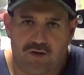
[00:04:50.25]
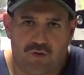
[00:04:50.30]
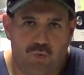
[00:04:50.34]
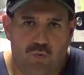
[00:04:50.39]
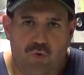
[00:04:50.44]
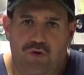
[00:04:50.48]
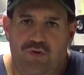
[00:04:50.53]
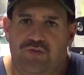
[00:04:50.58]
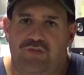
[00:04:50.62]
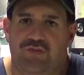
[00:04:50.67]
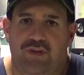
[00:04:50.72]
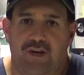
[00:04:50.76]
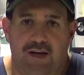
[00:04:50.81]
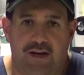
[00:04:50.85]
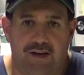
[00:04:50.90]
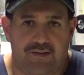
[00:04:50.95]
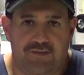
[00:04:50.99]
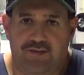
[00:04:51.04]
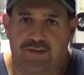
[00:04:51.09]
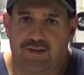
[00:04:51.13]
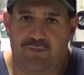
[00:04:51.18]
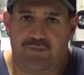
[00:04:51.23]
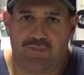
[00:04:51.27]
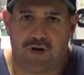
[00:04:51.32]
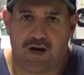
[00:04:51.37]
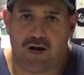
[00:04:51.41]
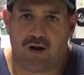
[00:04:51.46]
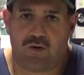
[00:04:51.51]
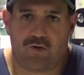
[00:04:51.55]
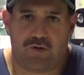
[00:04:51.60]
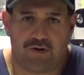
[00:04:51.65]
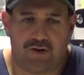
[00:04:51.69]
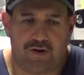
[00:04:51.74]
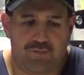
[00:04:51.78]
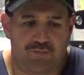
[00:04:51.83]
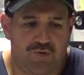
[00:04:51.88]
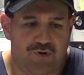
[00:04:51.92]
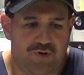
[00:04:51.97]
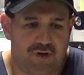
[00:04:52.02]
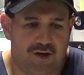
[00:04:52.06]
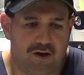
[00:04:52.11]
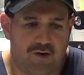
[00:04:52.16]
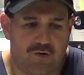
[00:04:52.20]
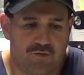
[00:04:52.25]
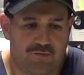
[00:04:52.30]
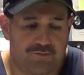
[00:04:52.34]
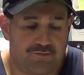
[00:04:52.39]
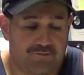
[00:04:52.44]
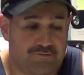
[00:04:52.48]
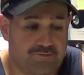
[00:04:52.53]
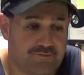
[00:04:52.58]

was nasty power it put out.